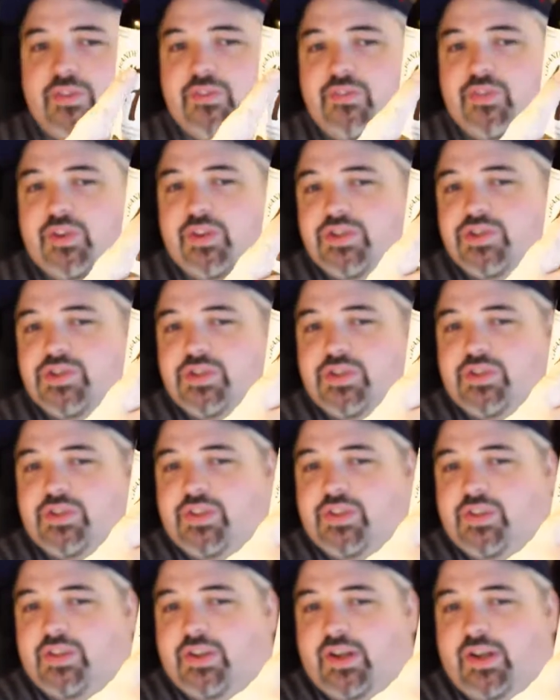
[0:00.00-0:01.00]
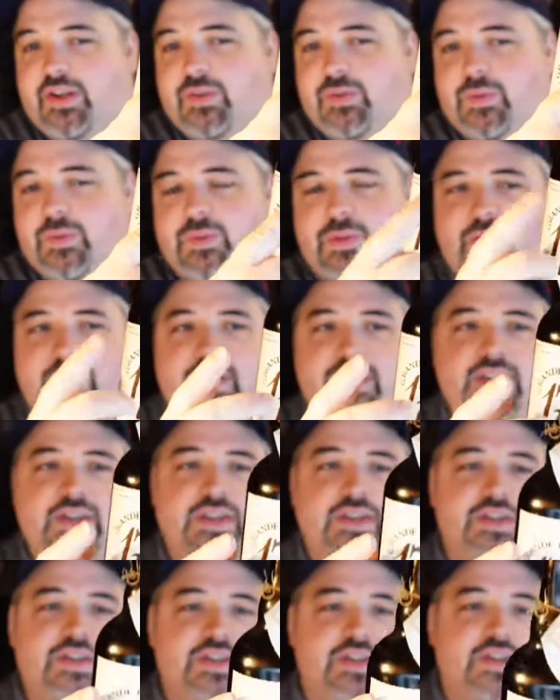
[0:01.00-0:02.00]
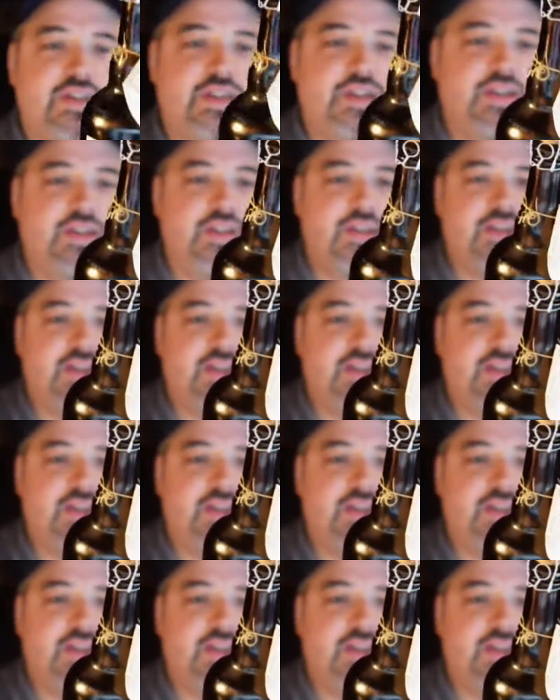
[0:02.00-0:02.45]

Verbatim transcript: version. Holy shit.